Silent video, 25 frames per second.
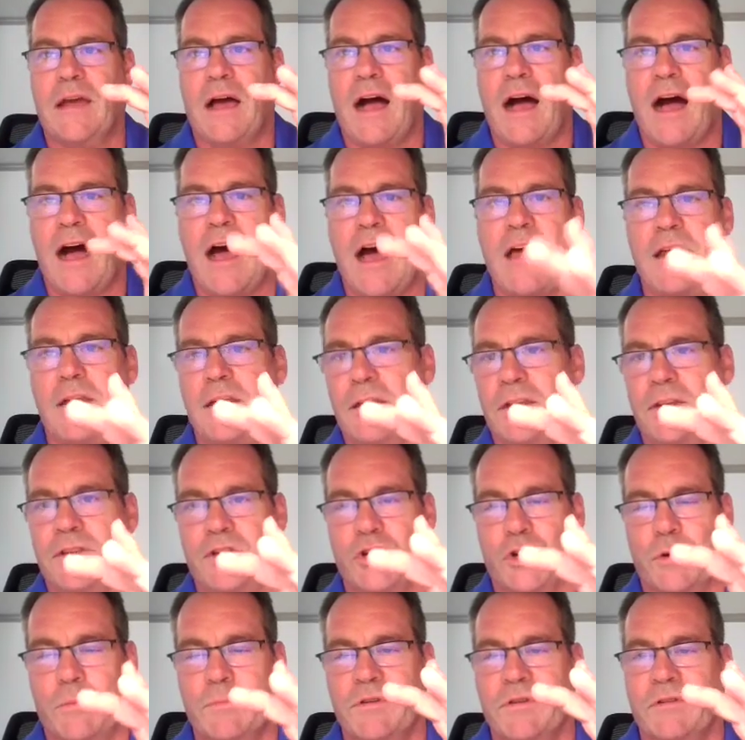hot in
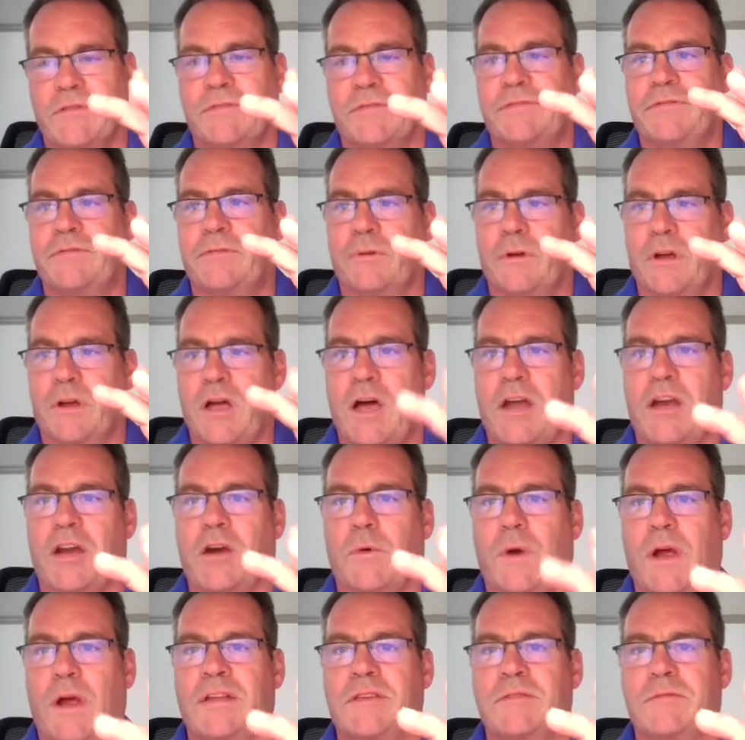terms of
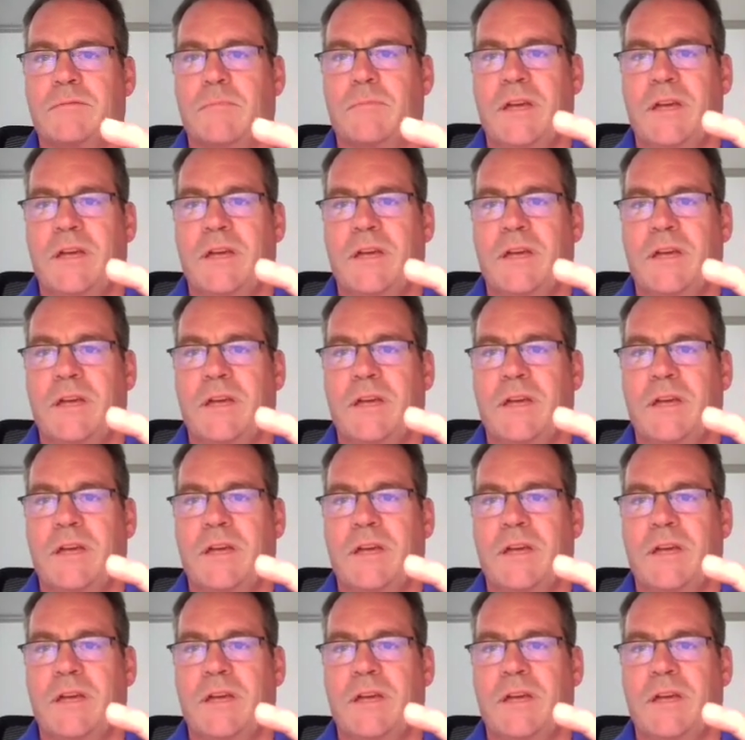cutting rates,